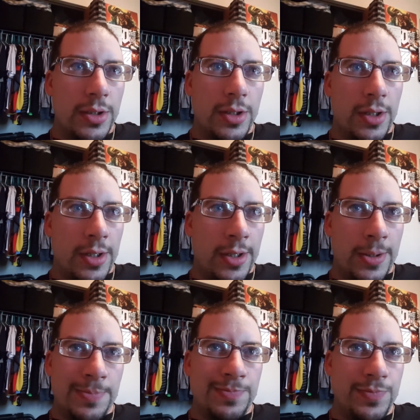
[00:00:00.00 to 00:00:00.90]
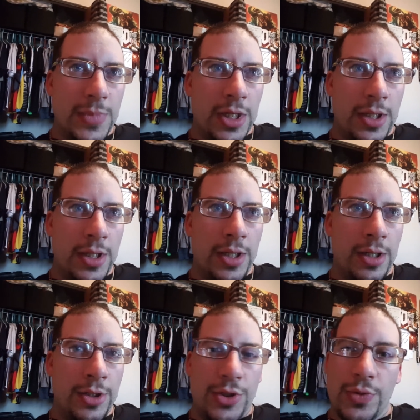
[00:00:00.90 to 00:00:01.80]
Um, and then
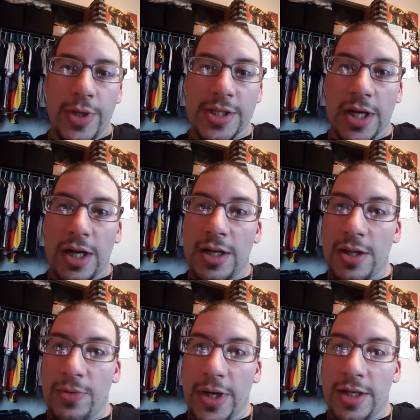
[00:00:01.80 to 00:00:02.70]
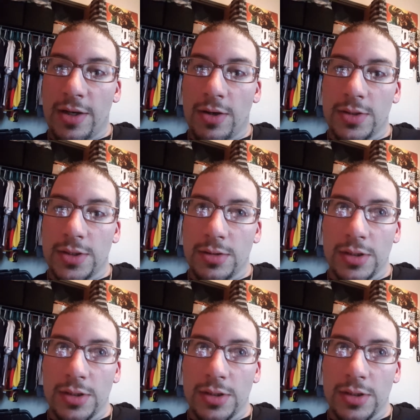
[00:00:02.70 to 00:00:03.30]
in two weeks, I got another wedding to go to,